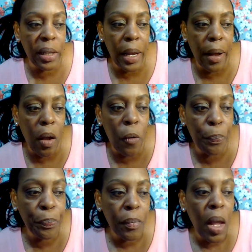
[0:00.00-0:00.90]
that out
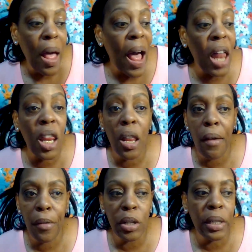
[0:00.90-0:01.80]
I
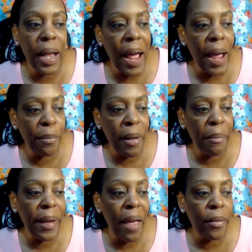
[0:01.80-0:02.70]
love using it. I, I've
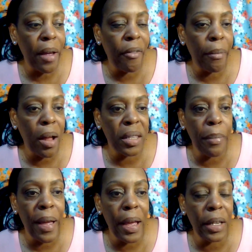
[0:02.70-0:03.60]
been having that for about the
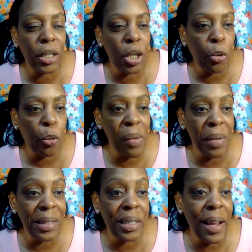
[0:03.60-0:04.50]
past three
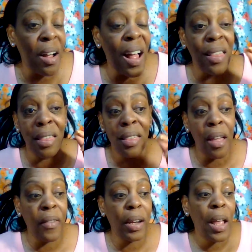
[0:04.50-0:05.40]
months now. I
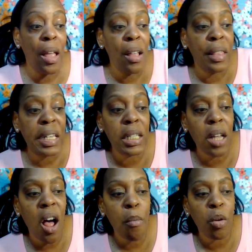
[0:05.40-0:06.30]
love it. This
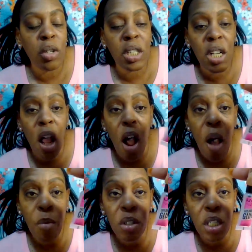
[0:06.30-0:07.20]
is almost
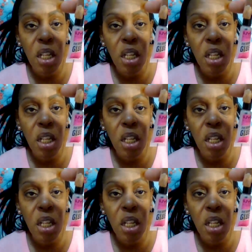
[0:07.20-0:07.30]
almost